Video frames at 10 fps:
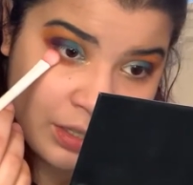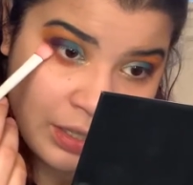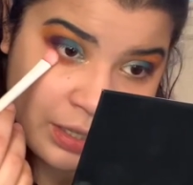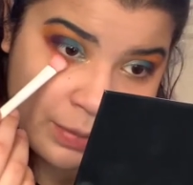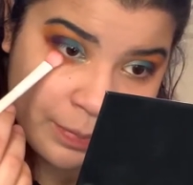
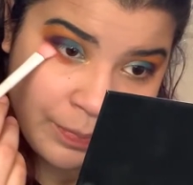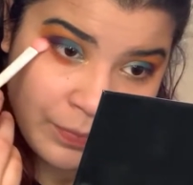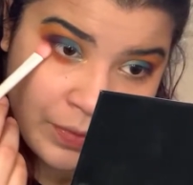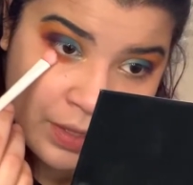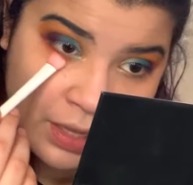
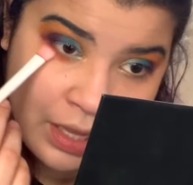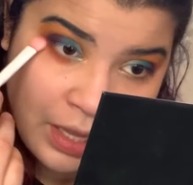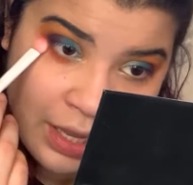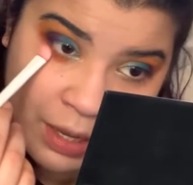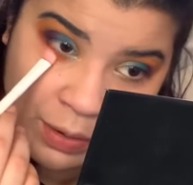
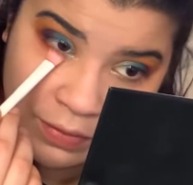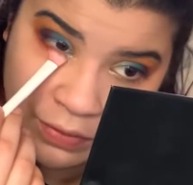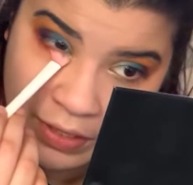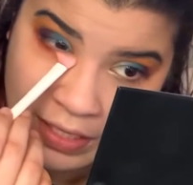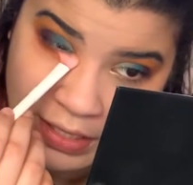
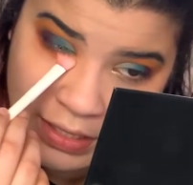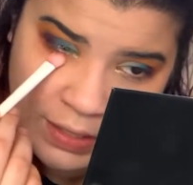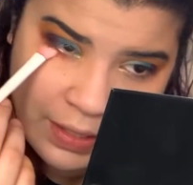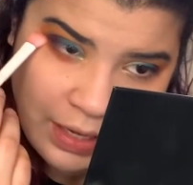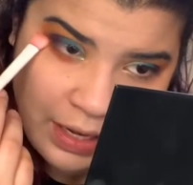However, is
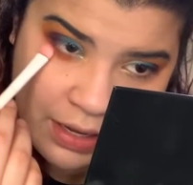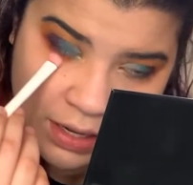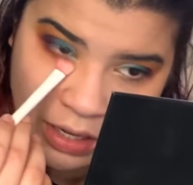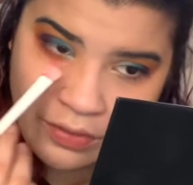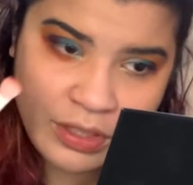it
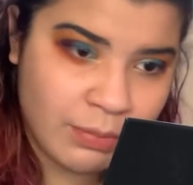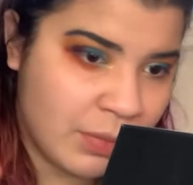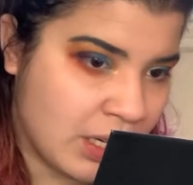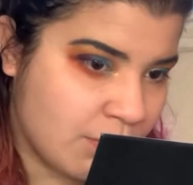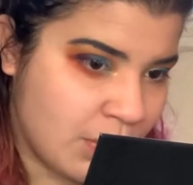enough to
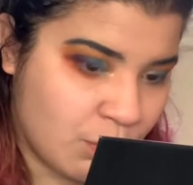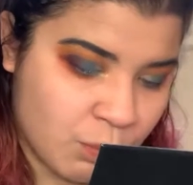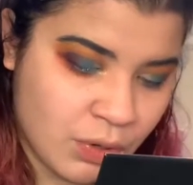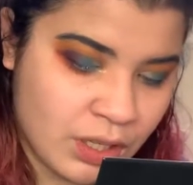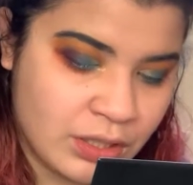make me
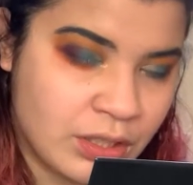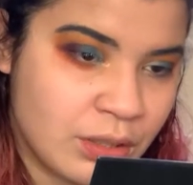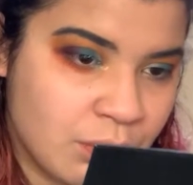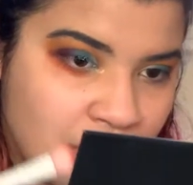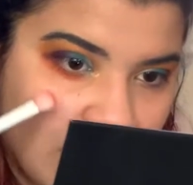want
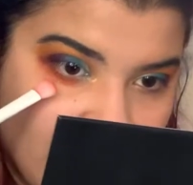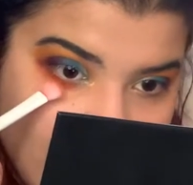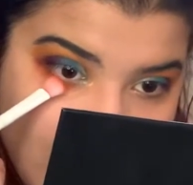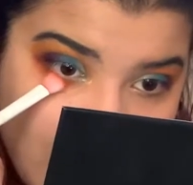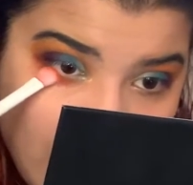to read the
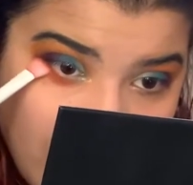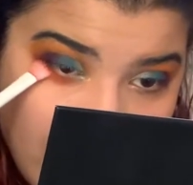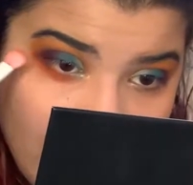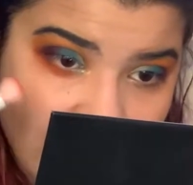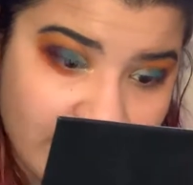whole
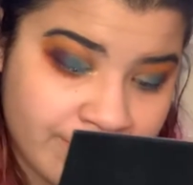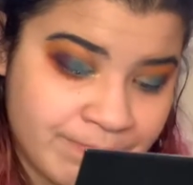book?